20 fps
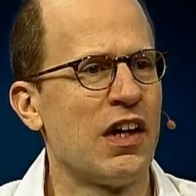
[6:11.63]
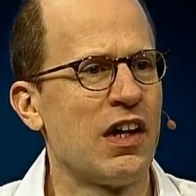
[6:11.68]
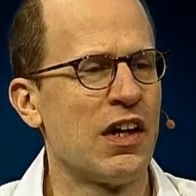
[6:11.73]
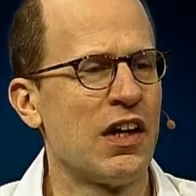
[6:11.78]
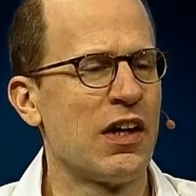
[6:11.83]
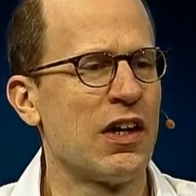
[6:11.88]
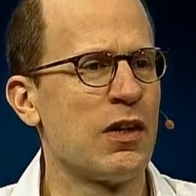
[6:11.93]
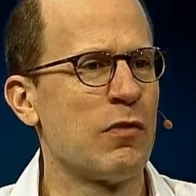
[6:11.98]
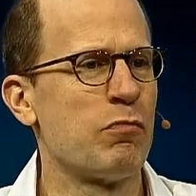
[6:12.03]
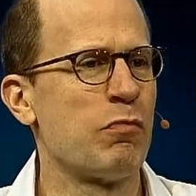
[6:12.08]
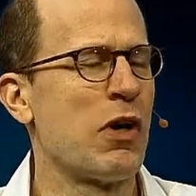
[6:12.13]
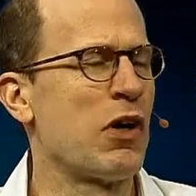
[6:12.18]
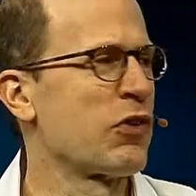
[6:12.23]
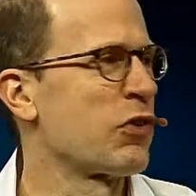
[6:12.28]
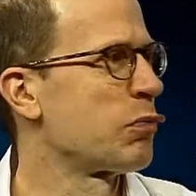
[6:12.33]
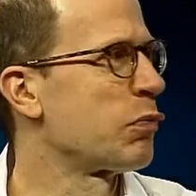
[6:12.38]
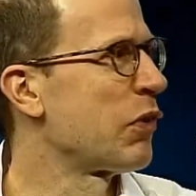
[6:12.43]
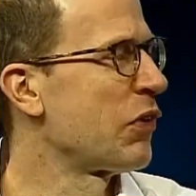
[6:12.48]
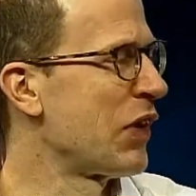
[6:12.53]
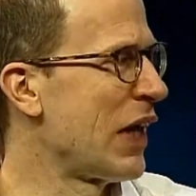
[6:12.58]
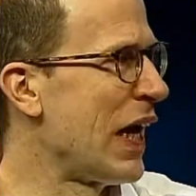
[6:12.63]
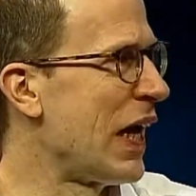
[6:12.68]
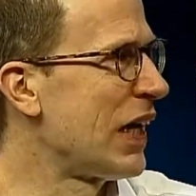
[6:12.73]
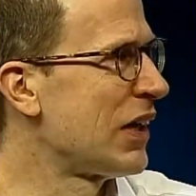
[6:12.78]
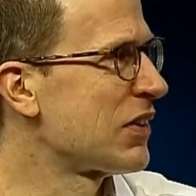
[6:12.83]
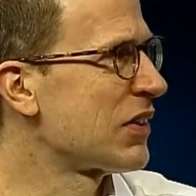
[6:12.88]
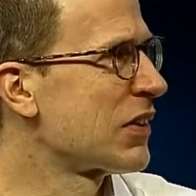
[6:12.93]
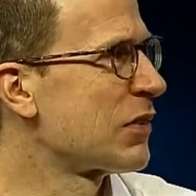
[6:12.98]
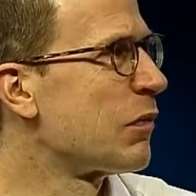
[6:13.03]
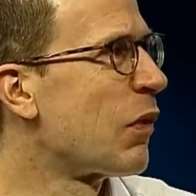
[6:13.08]
impossible
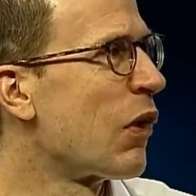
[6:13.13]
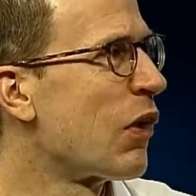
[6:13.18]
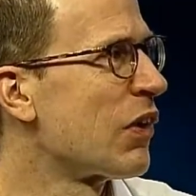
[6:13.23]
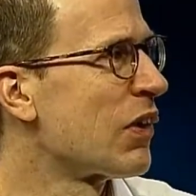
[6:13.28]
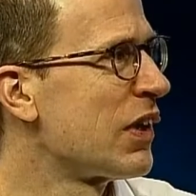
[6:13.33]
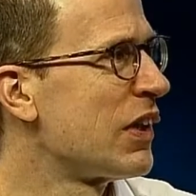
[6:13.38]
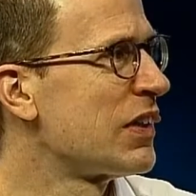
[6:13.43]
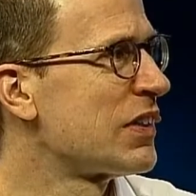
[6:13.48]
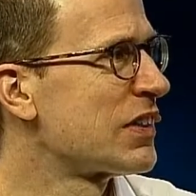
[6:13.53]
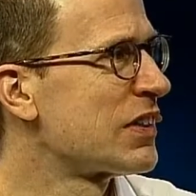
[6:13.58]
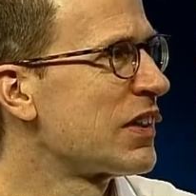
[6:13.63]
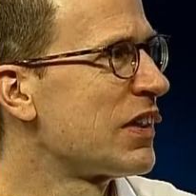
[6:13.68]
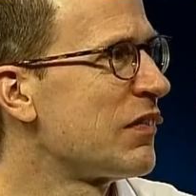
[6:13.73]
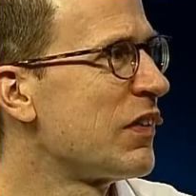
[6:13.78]
task, more or less.